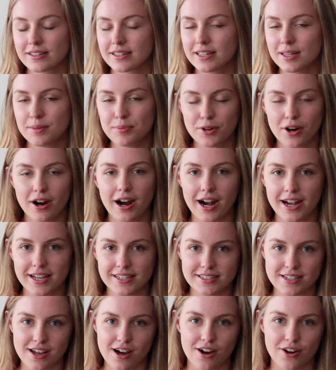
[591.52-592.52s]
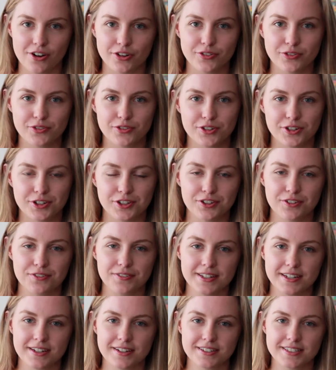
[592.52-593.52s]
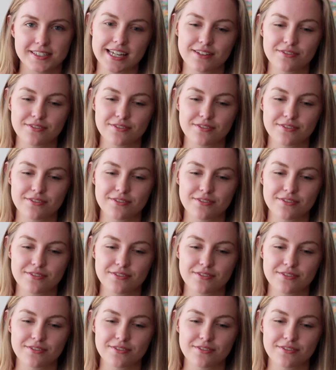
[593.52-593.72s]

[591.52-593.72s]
Keep your eyes out for new videos.